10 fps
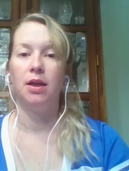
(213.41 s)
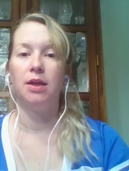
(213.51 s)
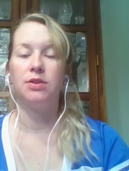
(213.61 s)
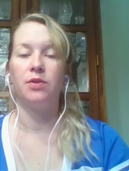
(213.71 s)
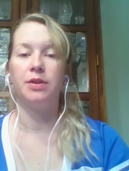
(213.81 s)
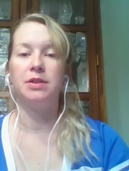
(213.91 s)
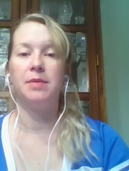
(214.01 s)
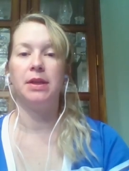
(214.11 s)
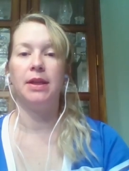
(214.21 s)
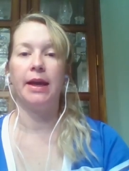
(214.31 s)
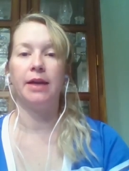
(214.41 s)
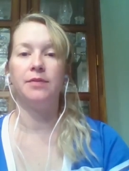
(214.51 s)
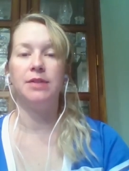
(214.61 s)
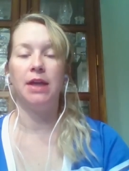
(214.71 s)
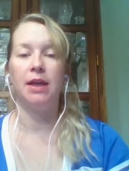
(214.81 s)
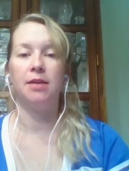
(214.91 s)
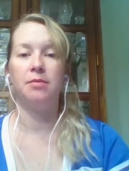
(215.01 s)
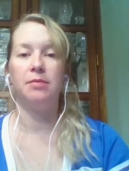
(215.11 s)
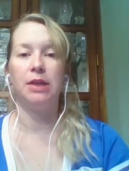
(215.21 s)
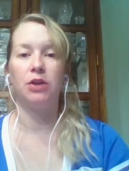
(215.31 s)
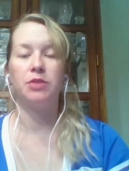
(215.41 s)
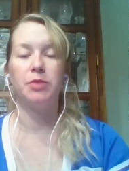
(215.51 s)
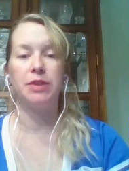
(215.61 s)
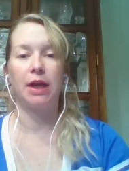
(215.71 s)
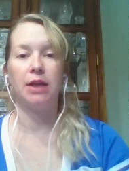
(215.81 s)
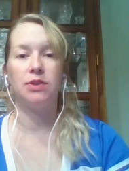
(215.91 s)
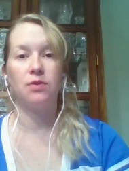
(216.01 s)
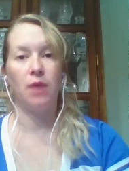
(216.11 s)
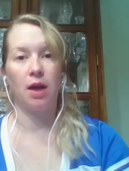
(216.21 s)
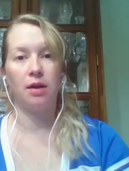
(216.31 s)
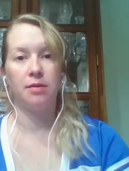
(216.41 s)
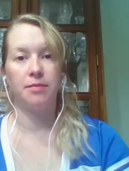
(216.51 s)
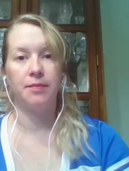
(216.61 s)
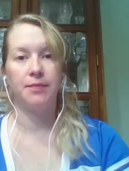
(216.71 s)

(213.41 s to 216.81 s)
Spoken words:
is going to be negative 10 meters per second squared.